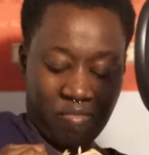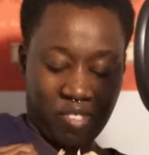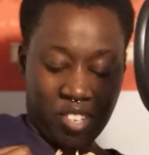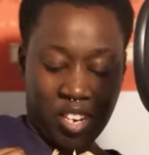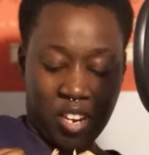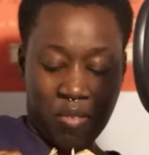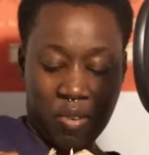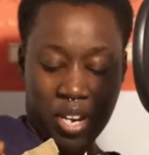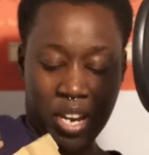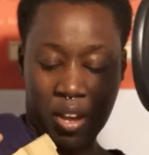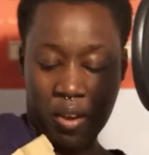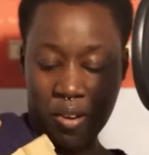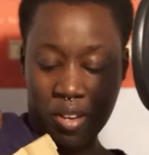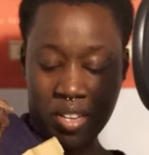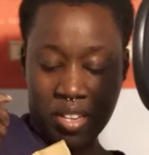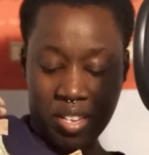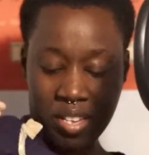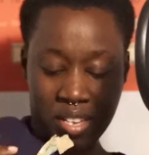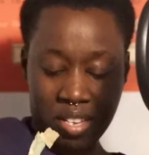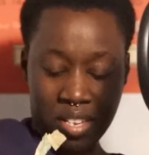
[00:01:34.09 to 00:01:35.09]
There we go.
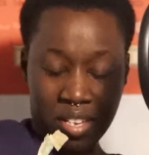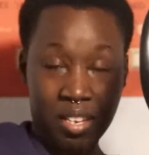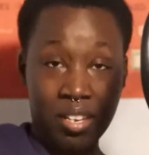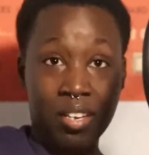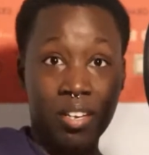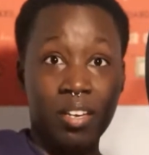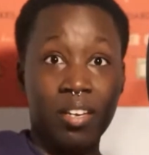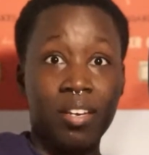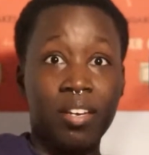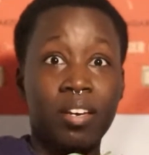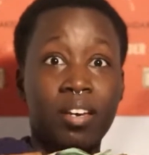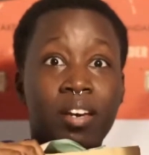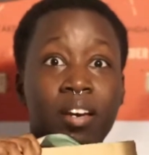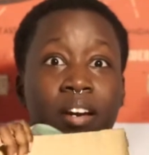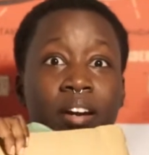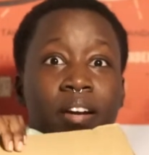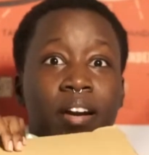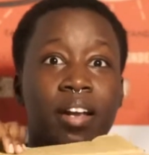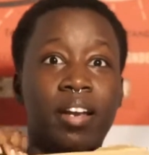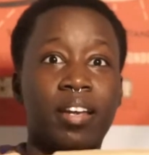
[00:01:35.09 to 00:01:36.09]

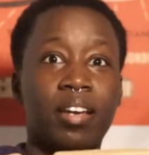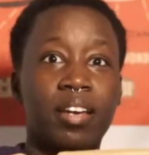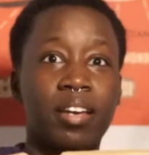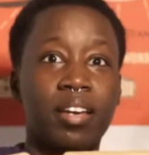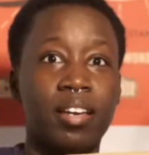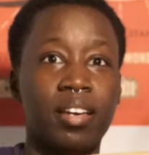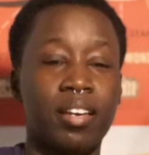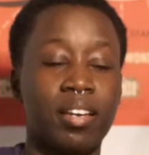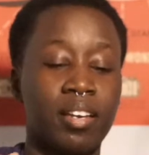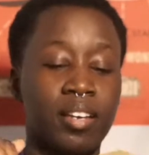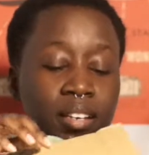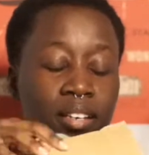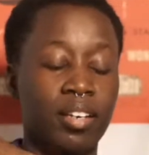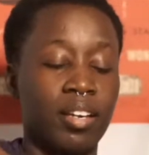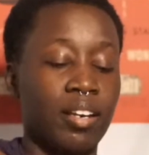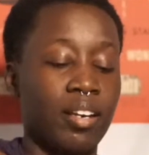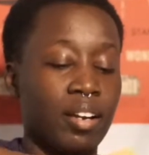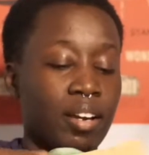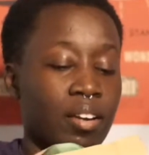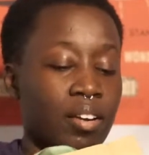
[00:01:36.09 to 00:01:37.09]
Alright,
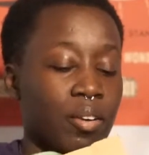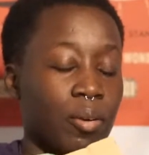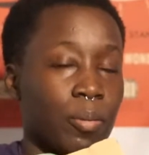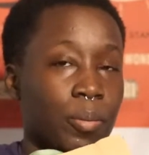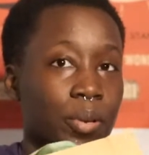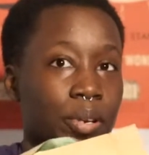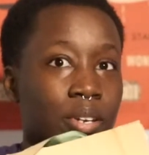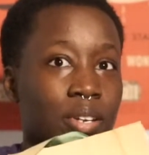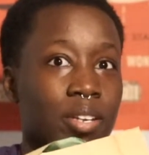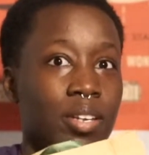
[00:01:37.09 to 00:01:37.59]
kinda got it open.